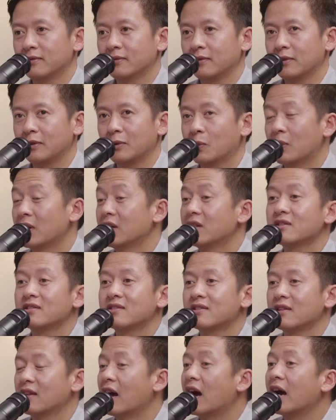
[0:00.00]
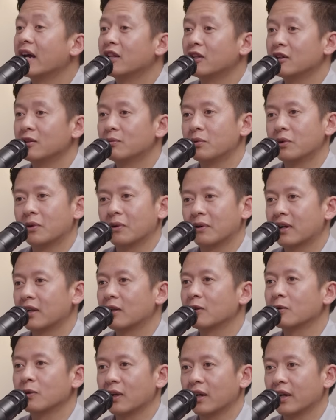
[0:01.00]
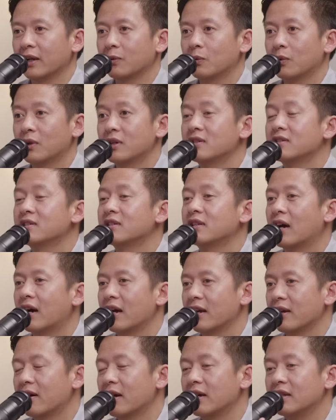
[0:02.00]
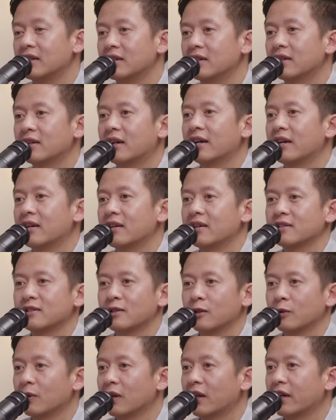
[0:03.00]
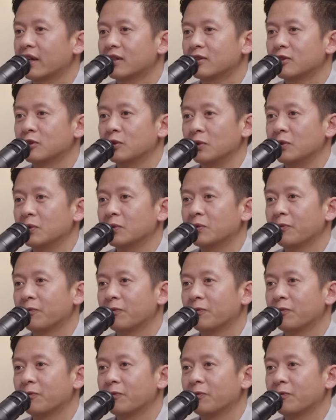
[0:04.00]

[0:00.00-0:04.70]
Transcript: What does an ideal bureaucrat look like? What does an ideal IAS look like to you?